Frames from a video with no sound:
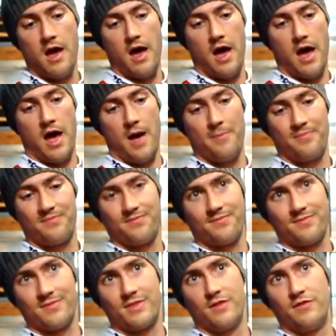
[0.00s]

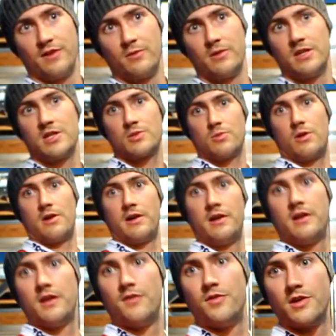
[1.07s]
The thing with this one,
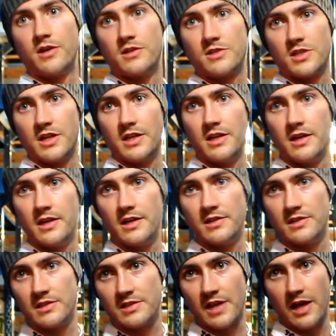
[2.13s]
if you can see,
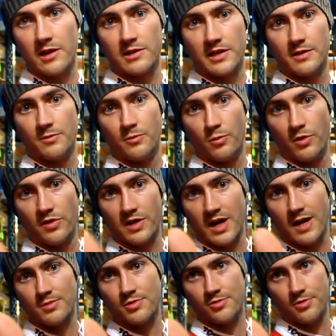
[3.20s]
is it's held in with a
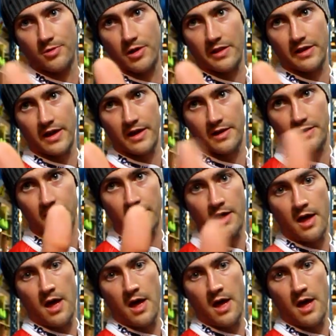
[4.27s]
cap screw at the end,